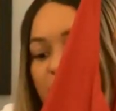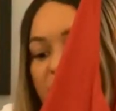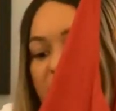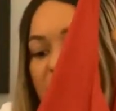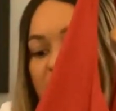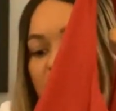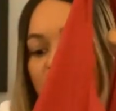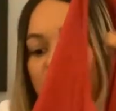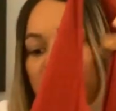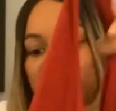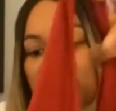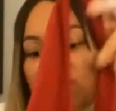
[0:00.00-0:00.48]

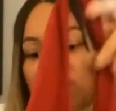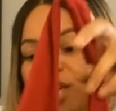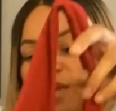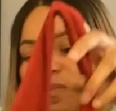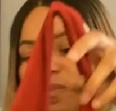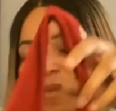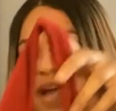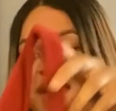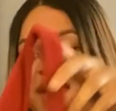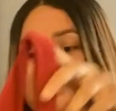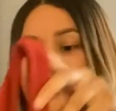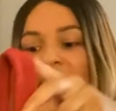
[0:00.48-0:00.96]
BCBG
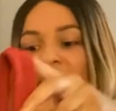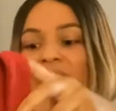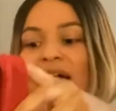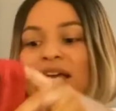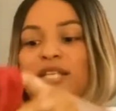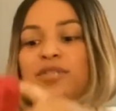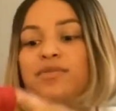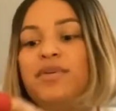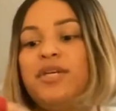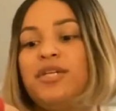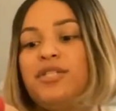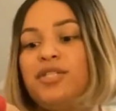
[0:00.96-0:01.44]
Max
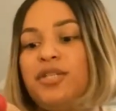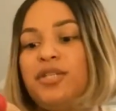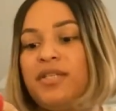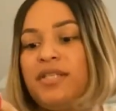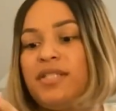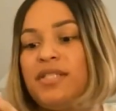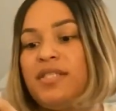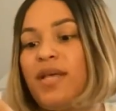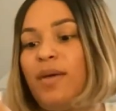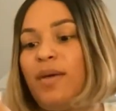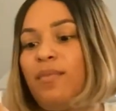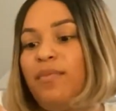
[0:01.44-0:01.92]
Azria. So
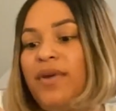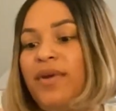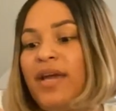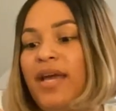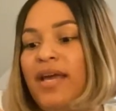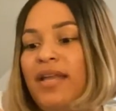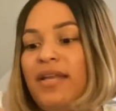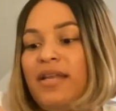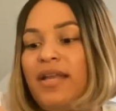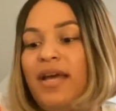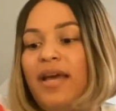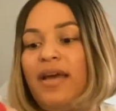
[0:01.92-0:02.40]
this is that
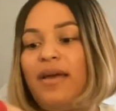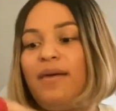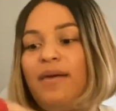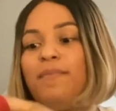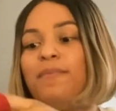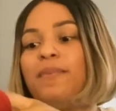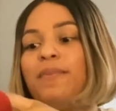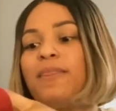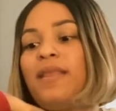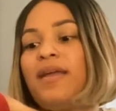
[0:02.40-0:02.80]
brand that,